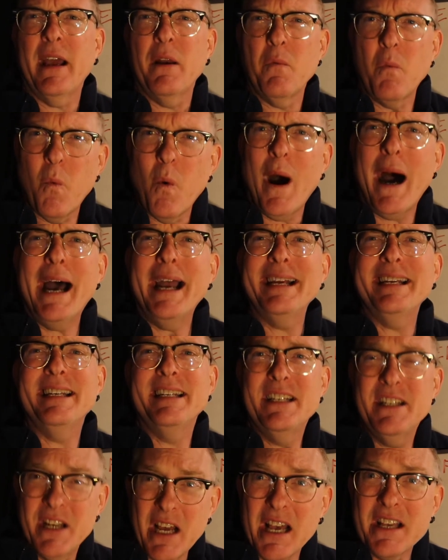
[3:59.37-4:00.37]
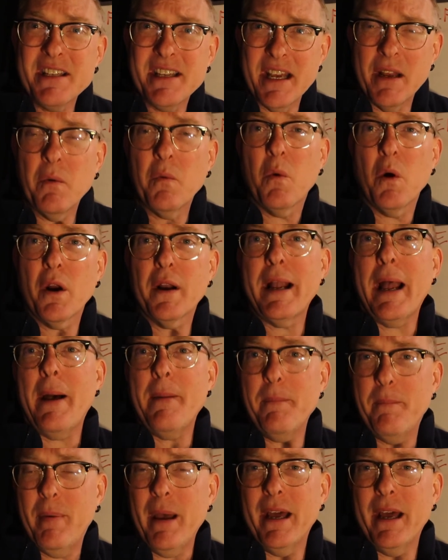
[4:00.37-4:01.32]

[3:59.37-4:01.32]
and why does it work out